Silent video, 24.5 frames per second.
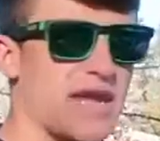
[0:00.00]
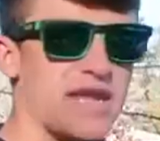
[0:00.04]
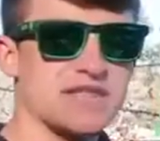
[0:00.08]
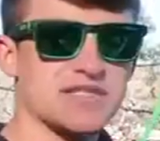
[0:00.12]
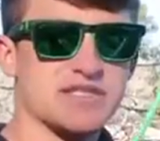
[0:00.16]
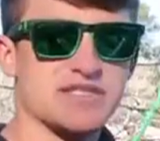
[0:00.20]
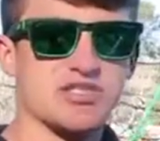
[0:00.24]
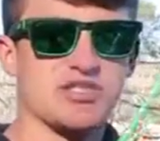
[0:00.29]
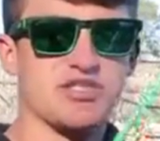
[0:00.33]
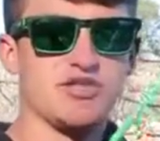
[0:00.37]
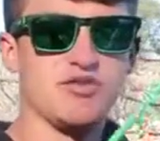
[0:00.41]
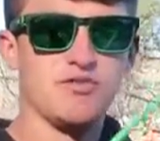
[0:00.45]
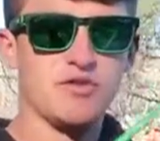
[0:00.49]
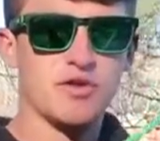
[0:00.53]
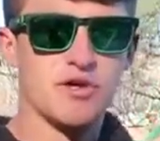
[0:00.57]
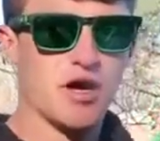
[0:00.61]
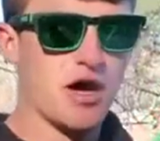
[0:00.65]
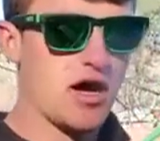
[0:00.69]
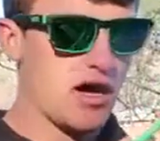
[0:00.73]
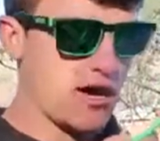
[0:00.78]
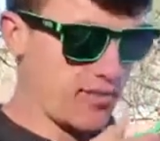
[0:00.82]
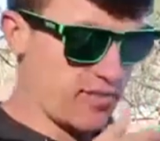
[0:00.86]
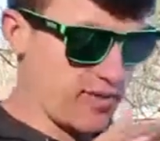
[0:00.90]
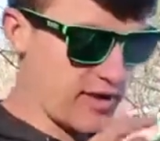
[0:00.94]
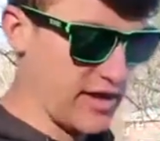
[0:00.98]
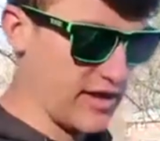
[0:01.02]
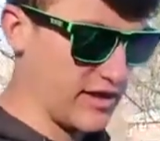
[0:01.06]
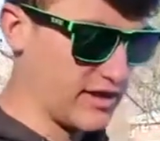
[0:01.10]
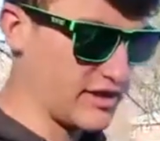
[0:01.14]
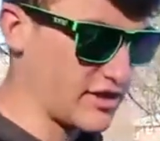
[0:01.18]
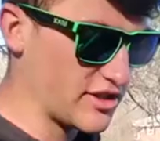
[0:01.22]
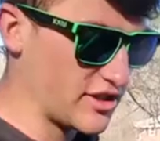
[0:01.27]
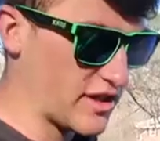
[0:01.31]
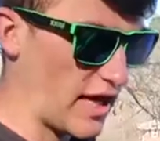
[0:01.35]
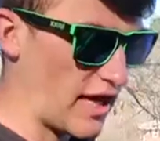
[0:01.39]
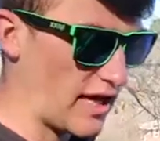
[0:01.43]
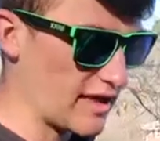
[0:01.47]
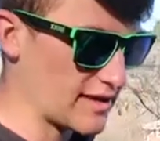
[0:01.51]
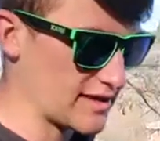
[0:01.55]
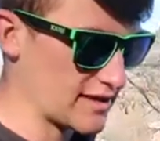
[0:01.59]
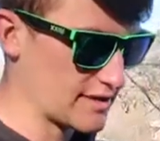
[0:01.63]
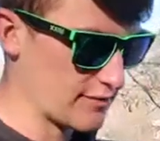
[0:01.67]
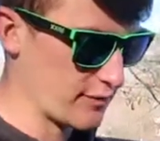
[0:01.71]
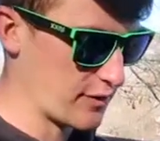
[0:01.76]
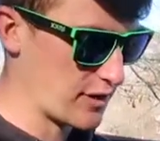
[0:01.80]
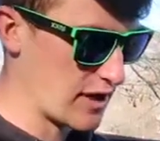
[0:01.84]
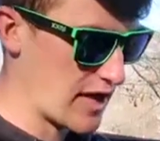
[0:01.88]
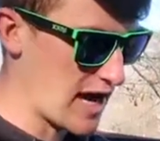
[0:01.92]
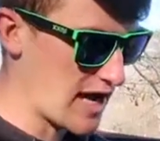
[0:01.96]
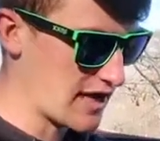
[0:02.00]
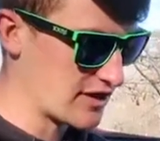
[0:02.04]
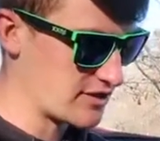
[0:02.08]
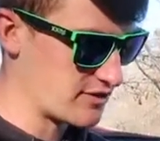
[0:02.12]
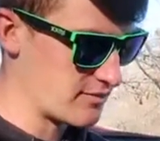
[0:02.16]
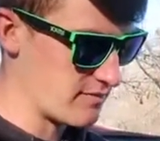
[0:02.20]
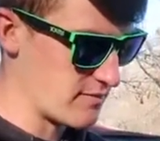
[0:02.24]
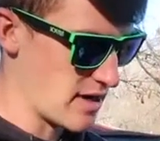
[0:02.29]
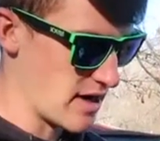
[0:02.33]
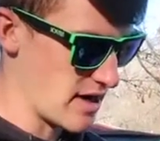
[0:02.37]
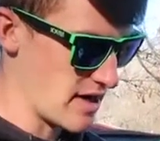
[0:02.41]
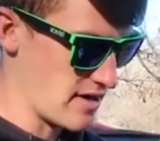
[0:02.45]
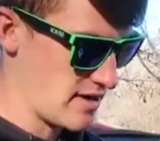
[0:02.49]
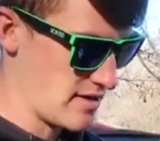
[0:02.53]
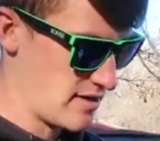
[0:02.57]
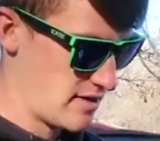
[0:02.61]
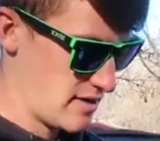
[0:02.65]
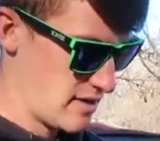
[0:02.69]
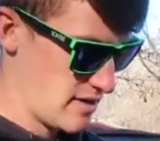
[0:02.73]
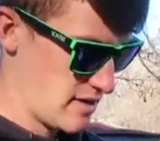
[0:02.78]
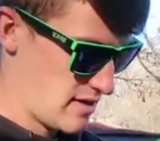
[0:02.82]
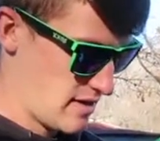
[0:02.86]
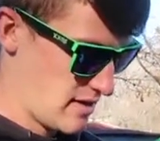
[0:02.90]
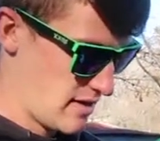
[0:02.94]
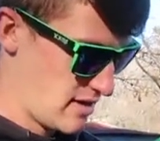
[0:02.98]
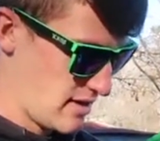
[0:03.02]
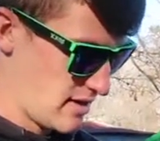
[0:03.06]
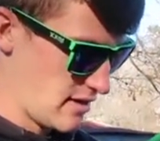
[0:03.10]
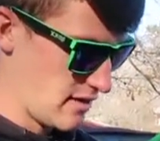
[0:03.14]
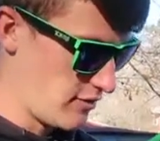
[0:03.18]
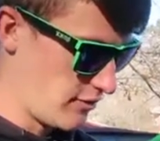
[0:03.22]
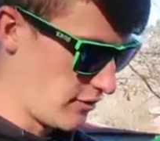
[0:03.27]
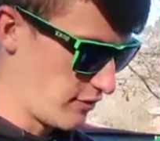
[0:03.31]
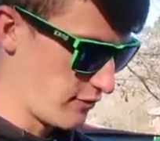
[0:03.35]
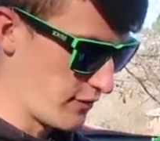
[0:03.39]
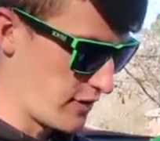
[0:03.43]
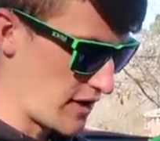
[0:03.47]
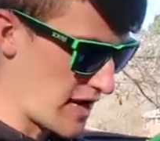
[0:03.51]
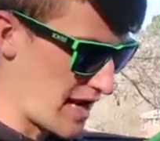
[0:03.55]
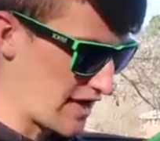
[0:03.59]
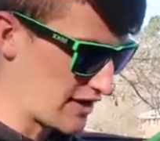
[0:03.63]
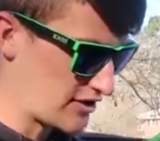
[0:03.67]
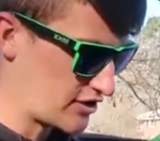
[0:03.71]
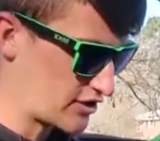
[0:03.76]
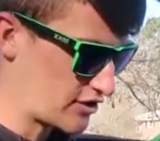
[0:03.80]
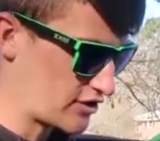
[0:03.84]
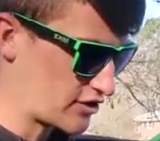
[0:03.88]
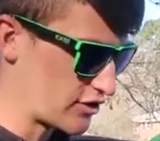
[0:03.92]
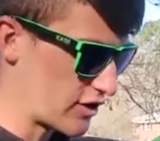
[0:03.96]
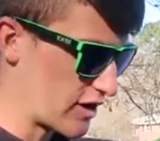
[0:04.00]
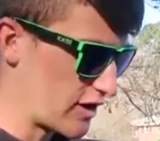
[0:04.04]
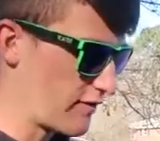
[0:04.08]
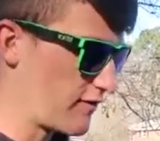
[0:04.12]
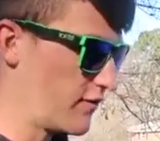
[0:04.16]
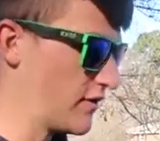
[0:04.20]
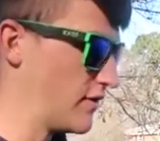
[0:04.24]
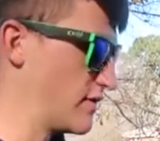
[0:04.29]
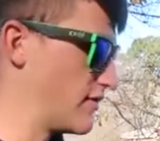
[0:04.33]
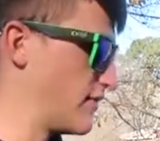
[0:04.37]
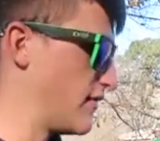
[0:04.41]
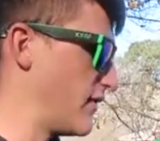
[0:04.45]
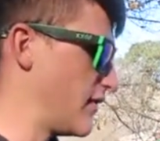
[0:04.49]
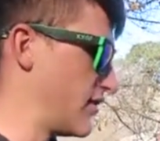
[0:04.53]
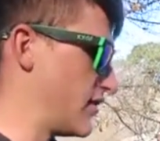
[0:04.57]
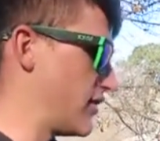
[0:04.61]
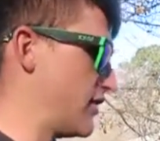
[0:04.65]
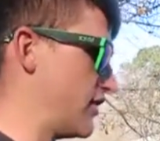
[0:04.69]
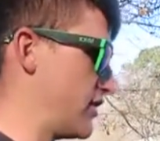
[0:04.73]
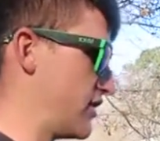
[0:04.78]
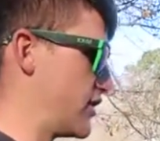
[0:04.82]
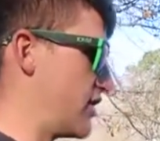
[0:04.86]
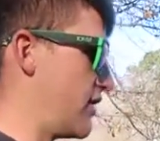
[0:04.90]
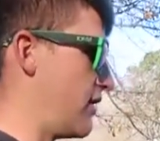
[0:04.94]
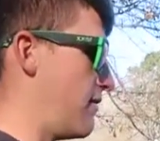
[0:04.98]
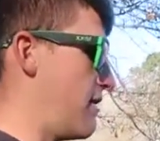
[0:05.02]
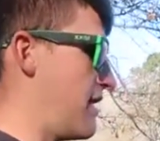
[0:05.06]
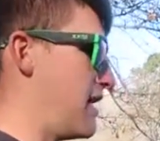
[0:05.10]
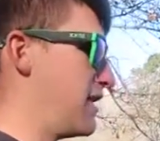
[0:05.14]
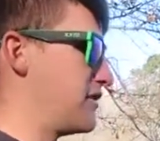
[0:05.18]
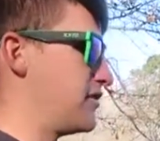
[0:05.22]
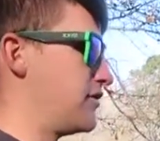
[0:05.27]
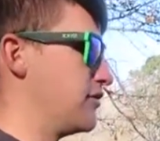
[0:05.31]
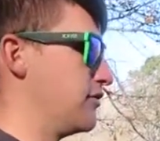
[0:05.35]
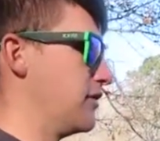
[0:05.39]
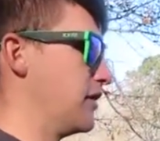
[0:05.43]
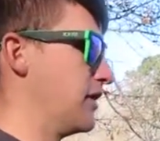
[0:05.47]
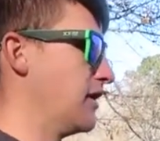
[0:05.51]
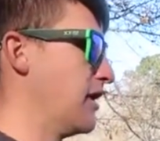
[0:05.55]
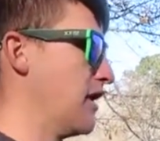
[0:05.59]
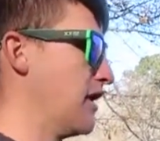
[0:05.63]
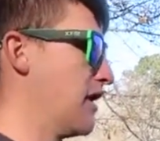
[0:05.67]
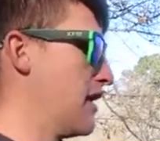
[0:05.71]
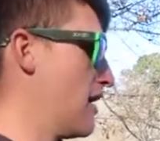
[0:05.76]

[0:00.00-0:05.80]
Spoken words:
bait's shooting up, and it just causes a reaction bite, a little reaction strike for this fish to just commit to it.